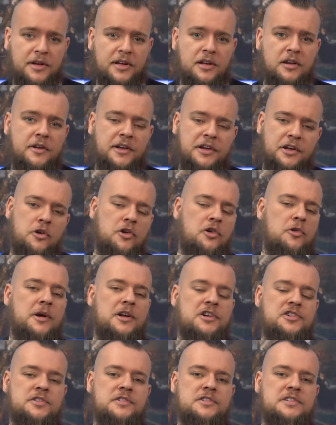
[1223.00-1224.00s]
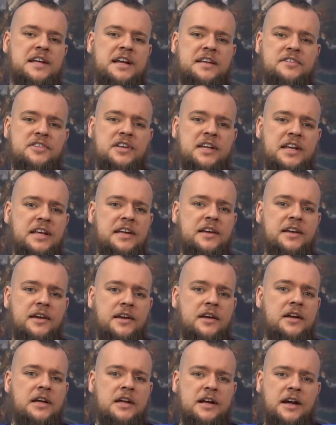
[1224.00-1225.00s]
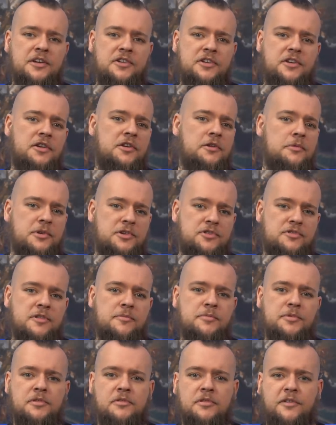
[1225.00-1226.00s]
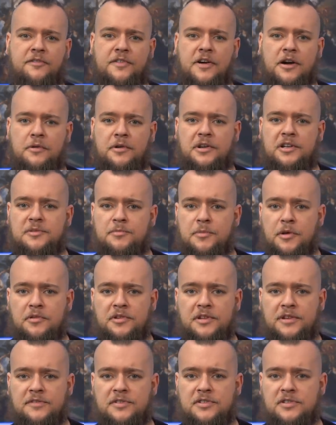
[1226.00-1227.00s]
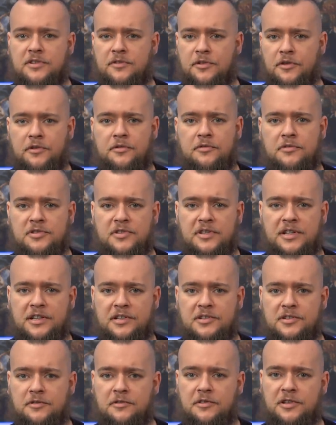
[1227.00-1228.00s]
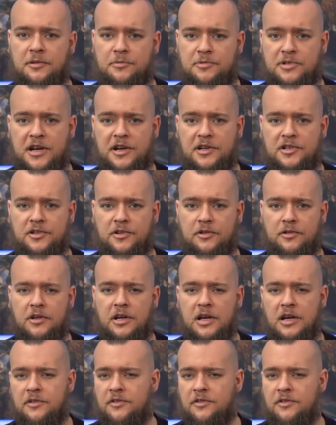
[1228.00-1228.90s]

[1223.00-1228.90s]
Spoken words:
it, like Got Questions has here, and you're going to attribute nefarious motives to those that issue the objection,